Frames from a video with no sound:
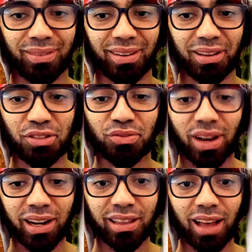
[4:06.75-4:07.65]
he's
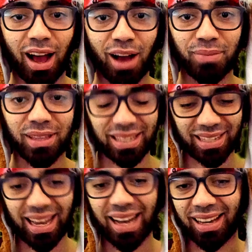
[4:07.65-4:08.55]
fighting up in the
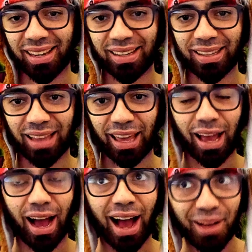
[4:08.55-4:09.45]
sky, like
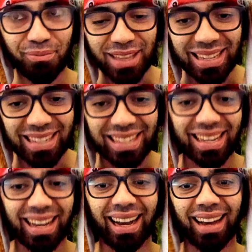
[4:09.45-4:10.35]
up in the
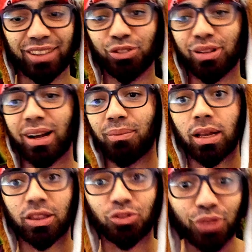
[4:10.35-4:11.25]
sky, dude. I'm
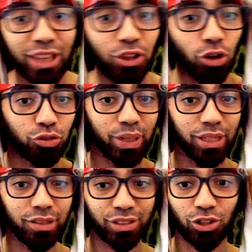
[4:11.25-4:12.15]
three no three
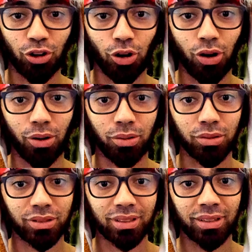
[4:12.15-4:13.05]
of squirrels.